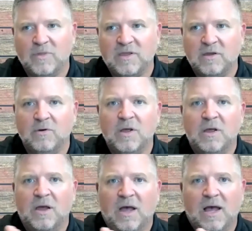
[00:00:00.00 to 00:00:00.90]
with you
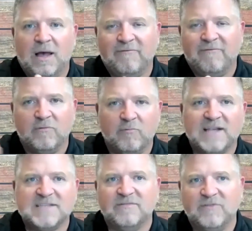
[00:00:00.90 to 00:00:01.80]
for the
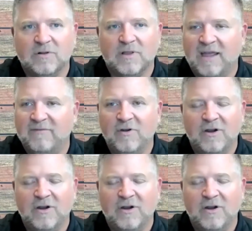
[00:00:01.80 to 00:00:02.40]
rest of your life.